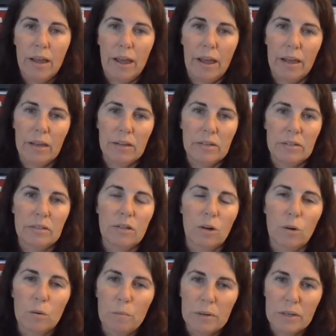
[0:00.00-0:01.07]
and
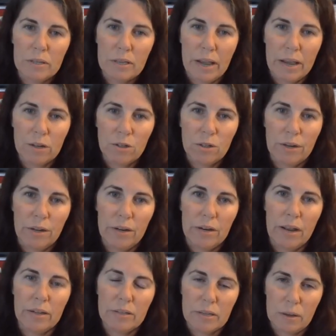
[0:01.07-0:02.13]

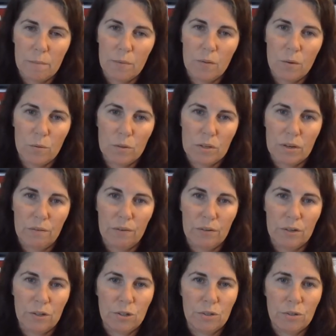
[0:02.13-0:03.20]
urbanization and some of those
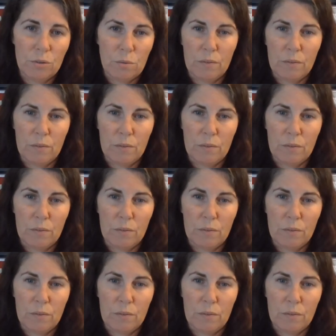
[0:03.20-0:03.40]
different issues.